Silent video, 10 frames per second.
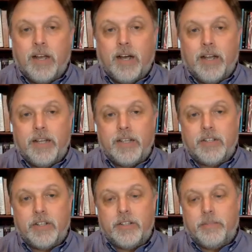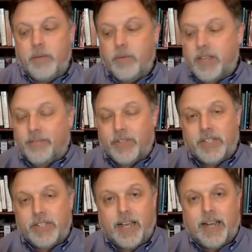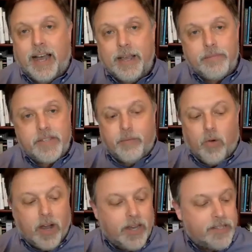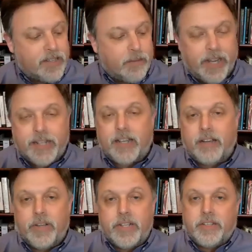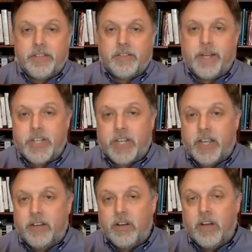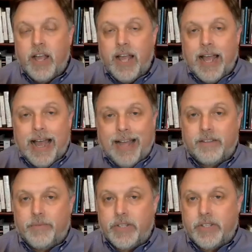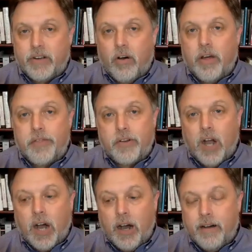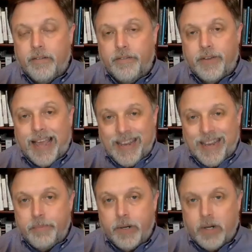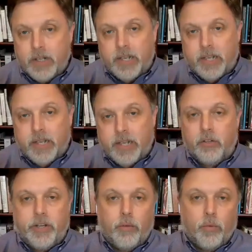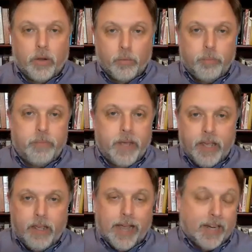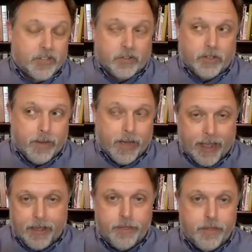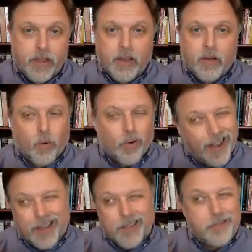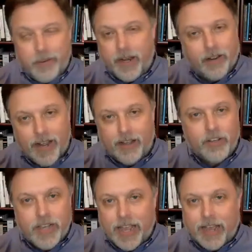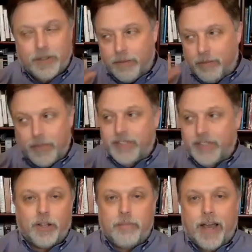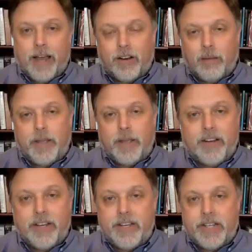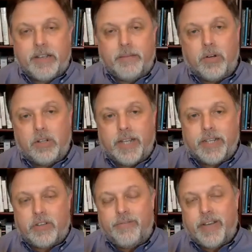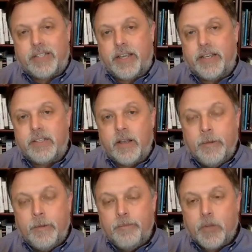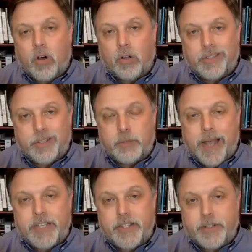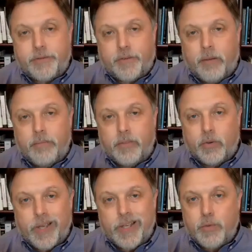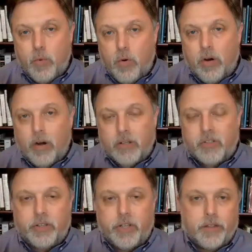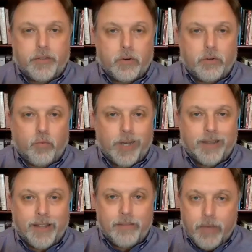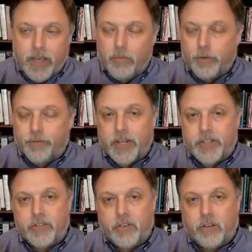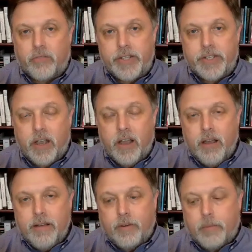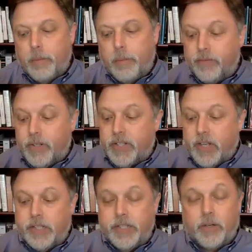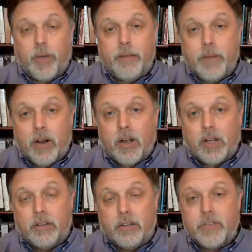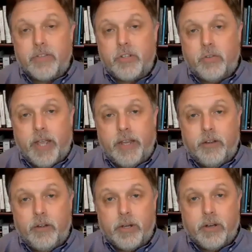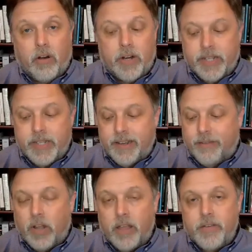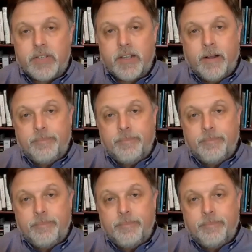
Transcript: It is good to be with Kevin tonight. I am Tim Wise. I'm an anti-racism educator, activist, and author of 8 books, including what will be actually my 8th or 9th, depending on how you count them, but it doesn't really matter. Coming out in December, a collection of essays called Dispatches from the Race War. I'm also the author of White Like Me, Reflections on Race from a Privileged Son, Dear White America, Letters to a New Minority, and several others.